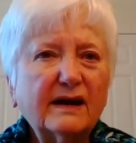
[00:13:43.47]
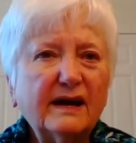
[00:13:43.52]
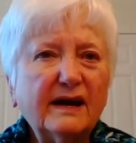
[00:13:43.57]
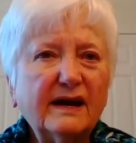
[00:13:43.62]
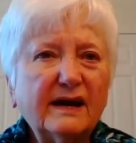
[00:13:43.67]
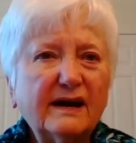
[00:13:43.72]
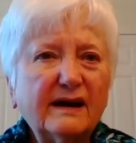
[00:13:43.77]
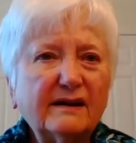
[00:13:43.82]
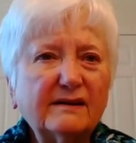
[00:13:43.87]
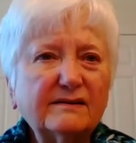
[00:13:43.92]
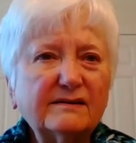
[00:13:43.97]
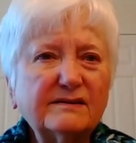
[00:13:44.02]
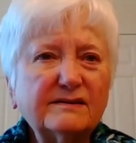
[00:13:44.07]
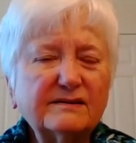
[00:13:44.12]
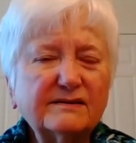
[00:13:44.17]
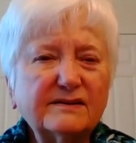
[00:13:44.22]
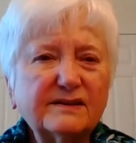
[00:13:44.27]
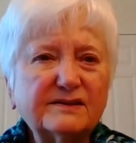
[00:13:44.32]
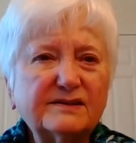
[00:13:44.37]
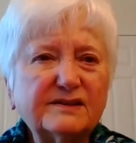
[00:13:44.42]
and
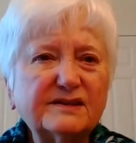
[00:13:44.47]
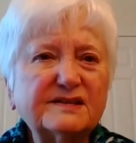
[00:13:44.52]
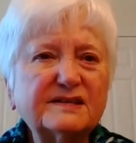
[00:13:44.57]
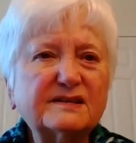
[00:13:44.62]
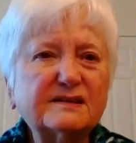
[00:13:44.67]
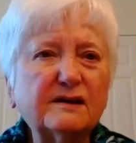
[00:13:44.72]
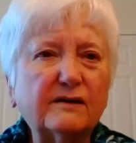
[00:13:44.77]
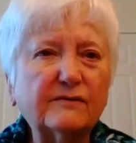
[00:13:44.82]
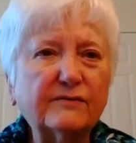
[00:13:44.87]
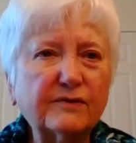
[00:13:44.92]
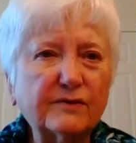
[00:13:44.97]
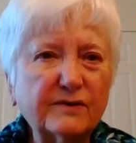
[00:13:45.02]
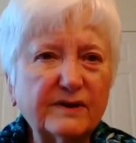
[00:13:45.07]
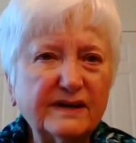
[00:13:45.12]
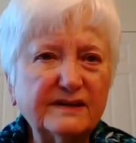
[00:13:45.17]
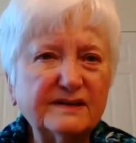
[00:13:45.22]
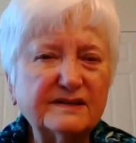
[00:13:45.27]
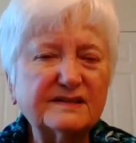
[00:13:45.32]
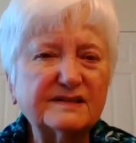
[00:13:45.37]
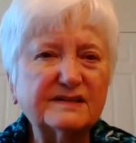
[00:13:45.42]
the
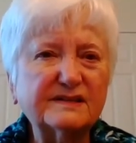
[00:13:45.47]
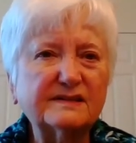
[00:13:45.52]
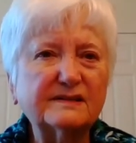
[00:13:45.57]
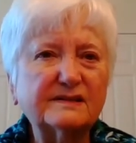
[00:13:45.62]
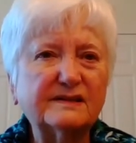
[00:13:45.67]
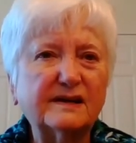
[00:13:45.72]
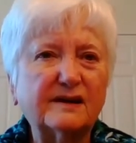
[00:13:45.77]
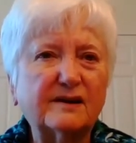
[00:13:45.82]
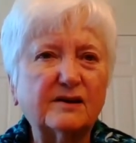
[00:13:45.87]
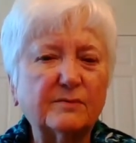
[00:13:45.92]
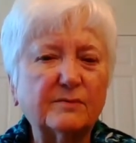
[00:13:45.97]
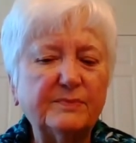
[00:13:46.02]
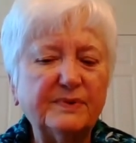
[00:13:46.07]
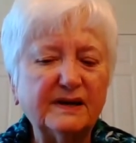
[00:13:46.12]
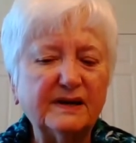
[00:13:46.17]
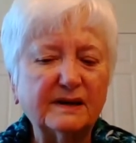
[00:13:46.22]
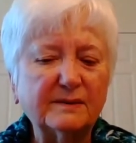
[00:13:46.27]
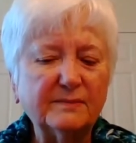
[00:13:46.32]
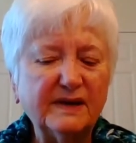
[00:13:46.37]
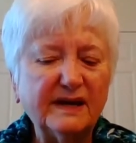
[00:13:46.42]
discoveries that are
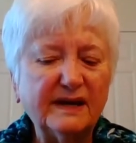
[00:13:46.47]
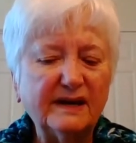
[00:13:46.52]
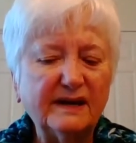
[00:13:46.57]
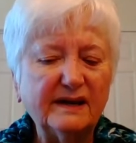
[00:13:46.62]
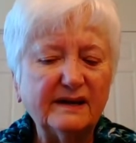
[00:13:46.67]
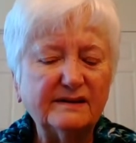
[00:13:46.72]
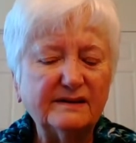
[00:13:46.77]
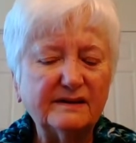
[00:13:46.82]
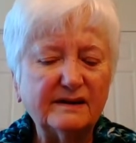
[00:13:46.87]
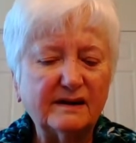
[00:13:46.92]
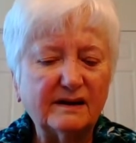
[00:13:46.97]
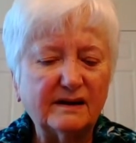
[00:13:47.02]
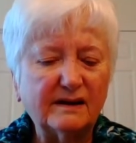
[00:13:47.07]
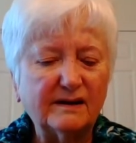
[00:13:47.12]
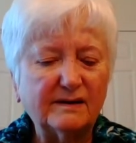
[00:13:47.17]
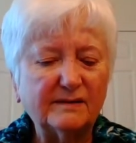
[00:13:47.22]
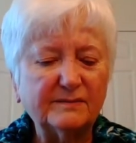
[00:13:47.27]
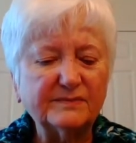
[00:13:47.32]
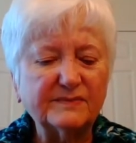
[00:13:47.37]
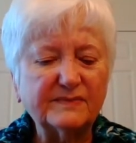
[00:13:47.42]
being made
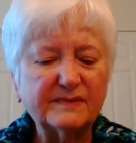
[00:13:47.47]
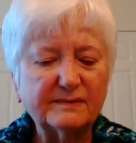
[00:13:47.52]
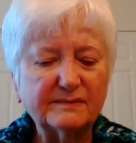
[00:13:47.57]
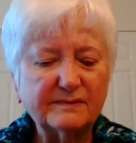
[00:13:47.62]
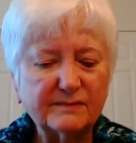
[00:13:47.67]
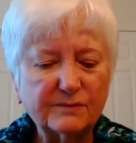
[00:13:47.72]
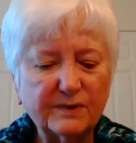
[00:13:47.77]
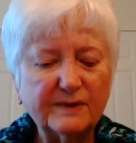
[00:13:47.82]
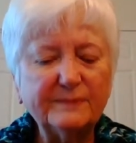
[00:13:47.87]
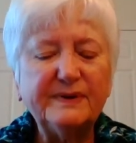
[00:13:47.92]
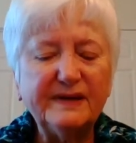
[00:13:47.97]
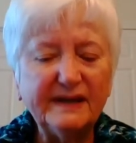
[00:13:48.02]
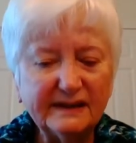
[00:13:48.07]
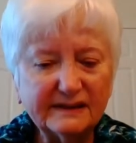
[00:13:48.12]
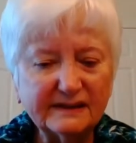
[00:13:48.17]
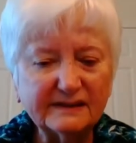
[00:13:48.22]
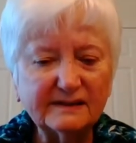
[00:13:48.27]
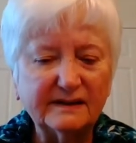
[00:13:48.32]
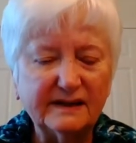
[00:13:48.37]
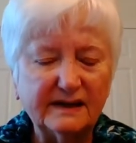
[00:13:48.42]

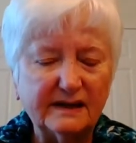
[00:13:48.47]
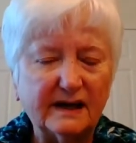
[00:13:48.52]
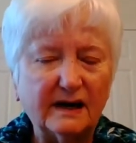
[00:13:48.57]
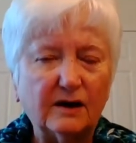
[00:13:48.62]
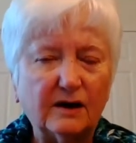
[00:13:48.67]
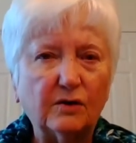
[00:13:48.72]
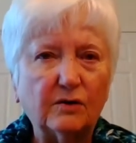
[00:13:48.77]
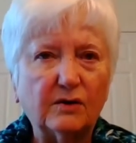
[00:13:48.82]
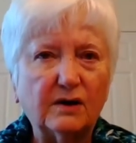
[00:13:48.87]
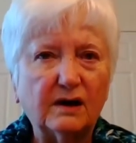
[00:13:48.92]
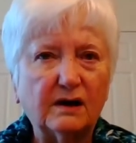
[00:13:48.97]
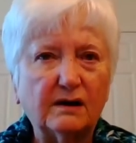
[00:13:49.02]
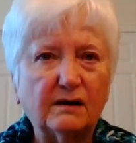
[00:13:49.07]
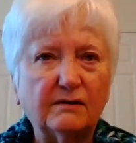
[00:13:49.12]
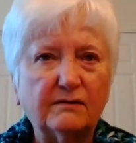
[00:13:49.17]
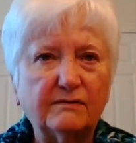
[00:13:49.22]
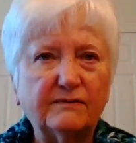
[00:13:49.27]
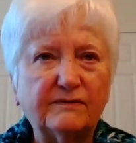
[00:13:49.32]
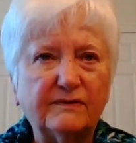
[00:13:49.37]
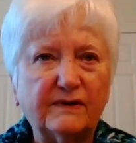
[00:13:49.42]
repeatedly now
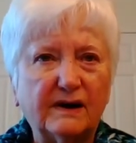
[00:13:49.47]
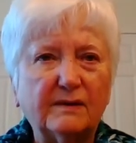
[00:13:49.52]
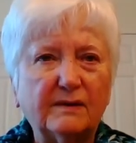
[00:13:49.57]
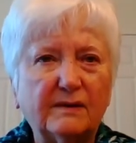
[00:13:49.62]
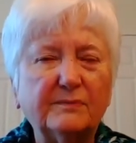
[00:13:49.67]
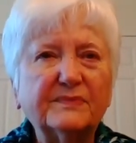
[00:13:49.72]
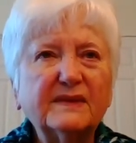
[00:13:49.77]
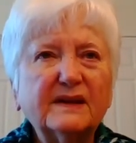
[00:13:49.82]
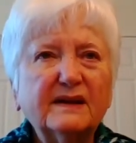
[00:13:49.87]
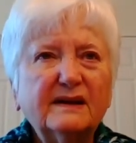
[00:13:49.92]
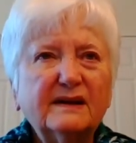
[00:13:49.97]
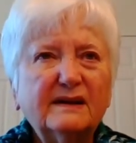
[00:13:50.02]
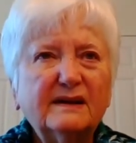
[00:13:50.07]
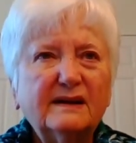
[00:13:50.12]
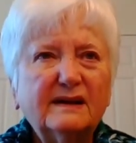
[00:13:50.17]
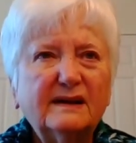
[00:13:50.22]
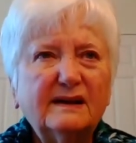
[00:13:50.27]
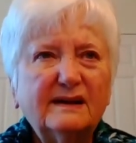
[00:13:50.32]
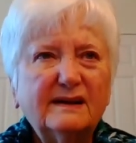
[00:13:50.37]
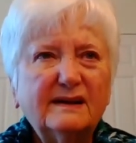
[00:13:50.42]
of
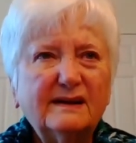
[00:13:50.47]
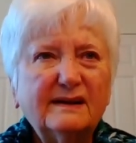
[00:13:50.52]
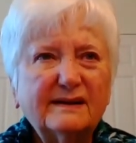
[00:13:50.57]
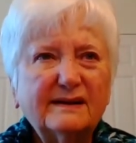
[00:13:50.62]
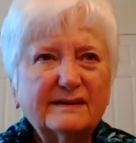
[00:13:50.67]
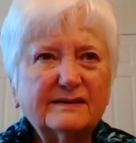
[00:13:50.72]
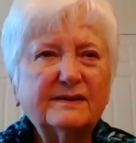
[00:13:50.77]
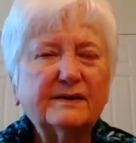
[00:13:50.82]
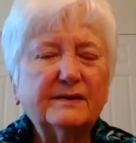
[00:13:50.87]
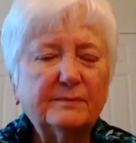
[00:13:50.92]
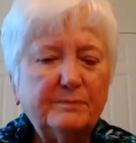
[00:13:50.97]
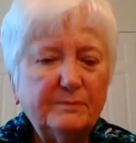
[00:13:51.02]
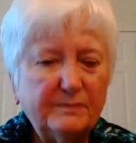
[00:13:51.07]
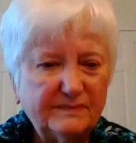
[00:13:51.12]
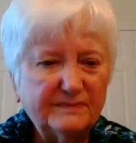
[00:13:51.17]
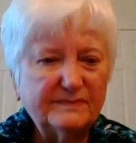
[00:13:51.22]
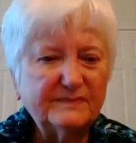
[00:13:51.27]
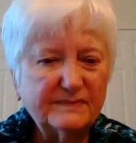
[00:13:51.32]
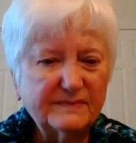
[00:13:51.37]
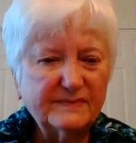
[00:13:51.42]
the
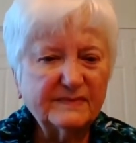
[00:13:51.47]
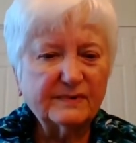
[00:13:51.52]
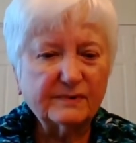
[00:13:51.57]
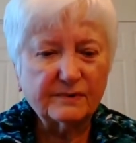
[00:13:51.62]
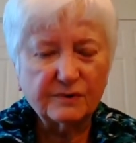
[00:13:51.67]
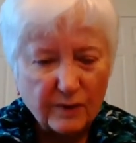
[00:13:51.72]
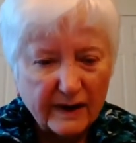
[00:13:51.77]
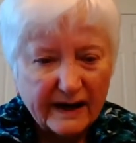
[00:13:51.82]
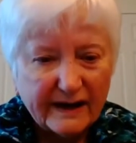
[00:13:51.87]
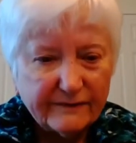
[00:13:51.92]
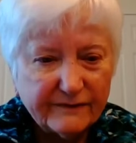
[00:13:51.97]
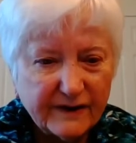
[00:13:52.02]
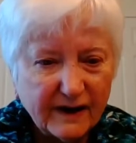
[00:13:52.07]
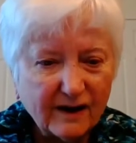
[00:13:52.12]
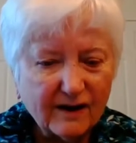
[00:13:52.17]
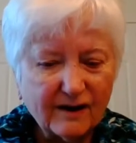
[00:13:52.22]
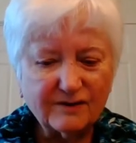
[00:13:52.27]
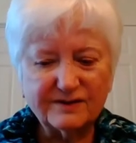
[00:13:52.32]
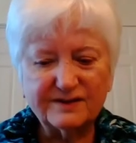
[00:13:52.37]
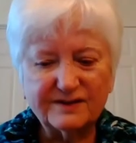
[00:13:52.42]

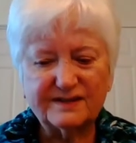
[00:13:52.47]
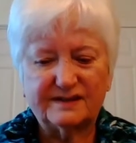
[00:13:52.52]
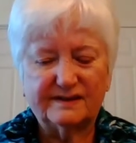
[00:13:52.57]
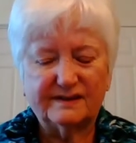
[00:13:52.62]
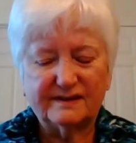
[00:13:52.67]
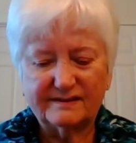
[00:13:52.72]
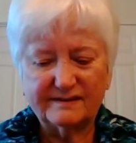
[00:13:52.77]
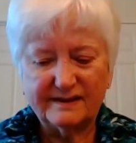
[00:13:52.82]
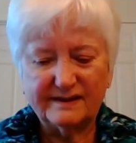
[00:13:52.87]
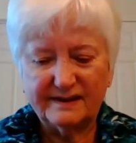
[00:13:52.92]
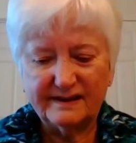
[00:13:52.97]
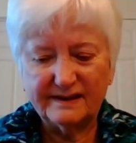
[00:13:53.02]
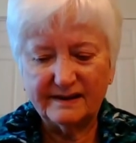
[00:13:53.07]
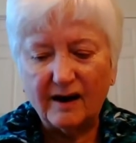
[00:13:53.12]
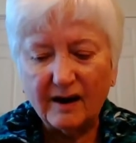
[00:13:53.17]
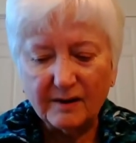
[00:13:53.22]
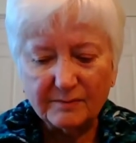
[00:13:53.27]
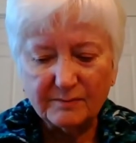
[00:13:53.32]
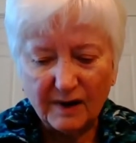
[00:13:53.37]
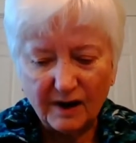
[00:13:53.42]
graveyards, the
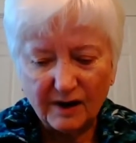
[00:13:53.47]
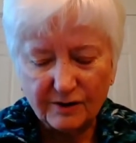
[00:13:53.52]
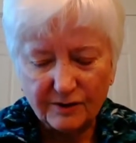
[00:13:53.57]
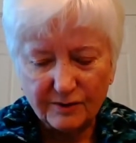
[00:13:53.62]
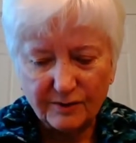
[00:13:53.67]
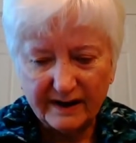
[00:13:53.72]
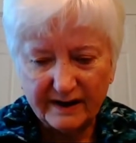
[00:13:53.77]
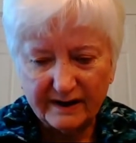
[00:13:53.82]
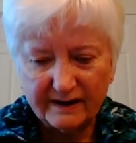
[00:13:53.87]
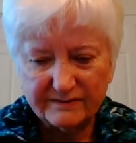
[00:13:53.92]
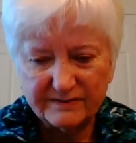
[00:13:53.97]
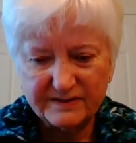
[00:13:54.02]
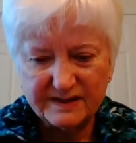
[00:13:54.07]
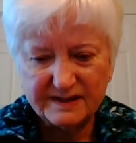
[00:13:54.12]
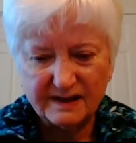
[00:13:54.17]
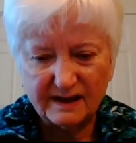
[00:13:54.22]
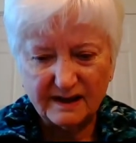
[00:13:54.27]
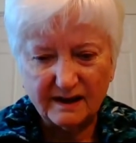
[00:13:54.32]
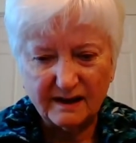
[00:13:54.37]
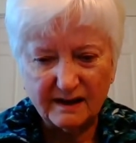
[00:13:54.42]
unmarked
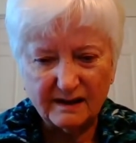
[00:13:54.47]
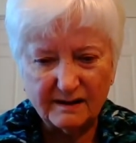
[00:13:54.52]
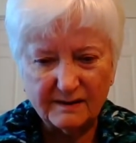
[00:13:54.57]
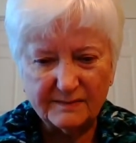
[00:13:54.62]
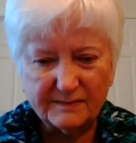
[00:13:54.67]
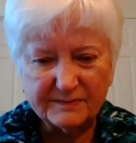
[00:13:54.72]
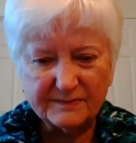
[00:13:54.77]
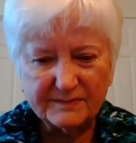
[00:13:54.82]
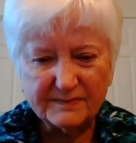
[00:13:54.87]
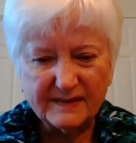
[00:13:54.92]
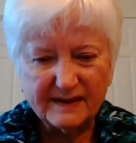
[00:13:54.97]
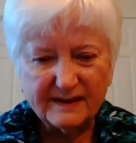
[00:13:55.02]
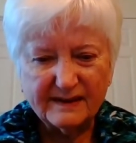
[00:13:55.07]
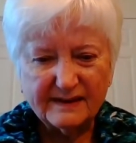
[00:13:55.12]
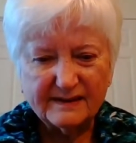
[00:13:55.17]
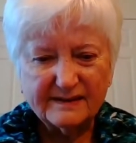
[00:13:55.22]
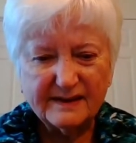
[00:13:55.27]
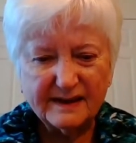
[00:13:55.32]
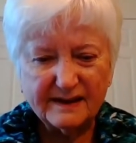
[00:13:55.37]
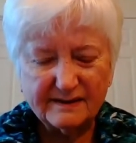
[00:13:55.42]
graves
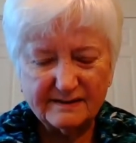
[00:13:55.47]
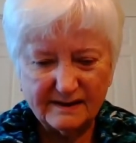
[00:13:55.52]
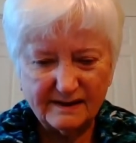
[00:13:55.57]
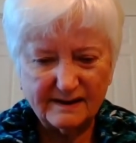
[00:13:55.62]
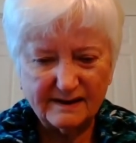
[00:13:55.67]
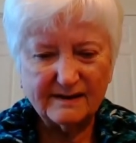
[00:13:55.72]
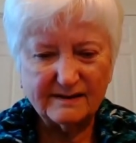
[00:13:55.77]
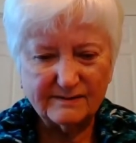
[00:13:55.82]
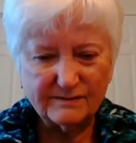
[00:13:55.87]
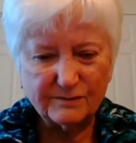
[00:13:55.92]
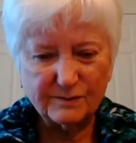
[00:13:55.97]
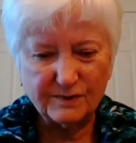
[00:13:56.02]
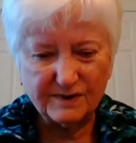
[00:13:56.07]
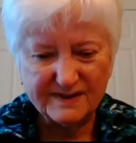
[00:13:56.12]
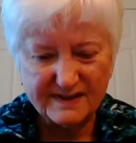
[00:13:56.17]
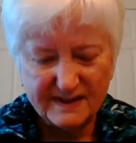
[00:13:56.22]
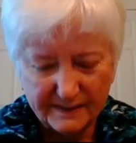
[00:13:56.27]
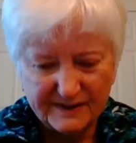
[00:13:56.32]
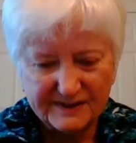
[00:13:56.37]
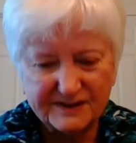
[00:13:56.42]
that were
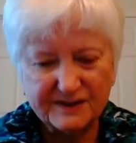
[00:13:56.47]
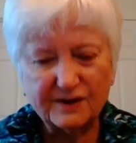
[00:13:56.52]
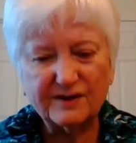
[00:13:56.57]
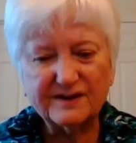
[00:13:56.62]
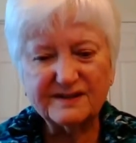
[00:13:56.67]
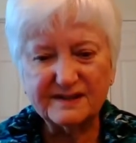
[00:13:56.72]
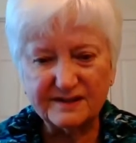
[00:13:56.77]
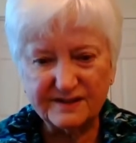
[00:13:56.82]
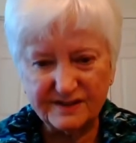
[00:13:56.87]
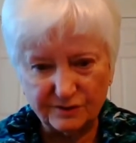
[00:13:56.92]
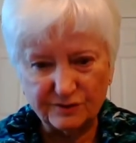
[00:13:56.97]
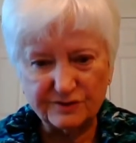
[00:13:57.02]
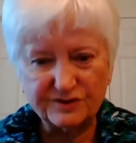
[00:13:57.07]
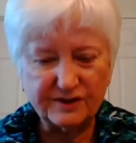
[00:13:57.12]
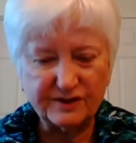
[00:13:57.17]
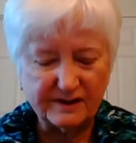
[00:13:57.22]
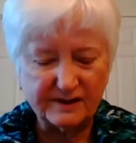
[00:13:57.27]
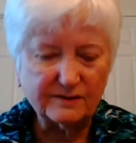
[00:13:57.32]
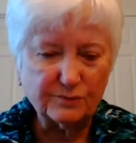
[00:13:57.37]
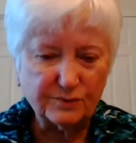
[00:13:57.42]
cemeteries
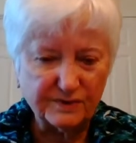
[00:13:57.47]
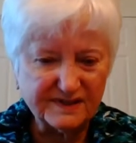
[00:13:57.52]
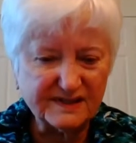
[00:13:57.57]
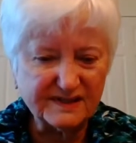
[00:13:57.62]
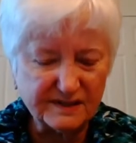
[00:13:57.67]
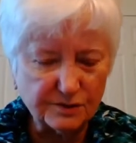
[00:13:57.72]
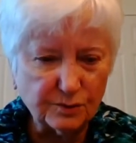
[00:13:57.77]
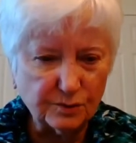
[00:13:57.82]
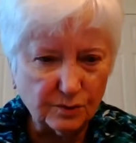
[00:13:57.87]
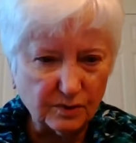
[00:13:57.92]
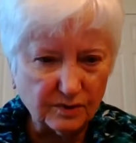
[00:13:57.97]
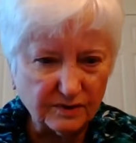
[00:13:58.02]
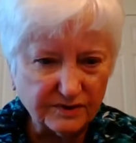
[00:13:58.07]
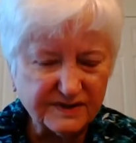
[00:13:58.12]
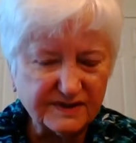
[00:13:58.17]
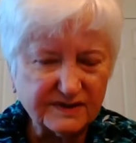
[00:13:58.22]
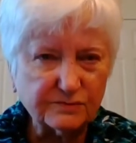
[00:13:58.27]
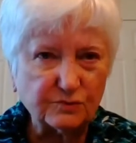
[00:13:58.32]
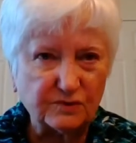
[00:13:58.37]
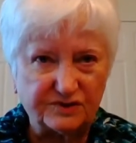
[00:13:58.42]
associated with
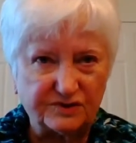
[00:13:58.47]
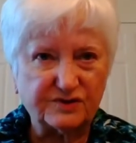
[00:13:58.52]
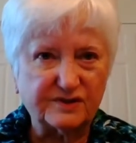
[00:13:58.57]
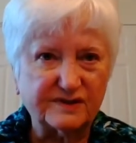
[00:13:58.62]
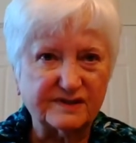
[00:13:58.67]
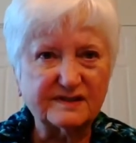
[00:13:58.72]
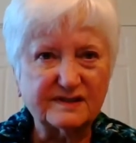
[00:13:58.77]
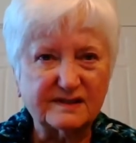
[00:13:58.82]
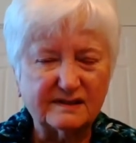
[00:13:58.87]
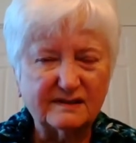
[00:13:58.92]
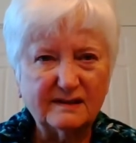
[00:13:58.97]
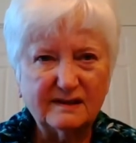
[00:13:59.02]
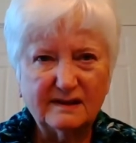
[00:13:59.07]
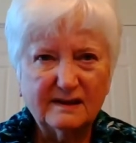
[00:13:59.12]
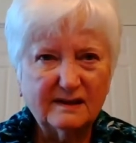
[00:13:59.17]
schools, which is,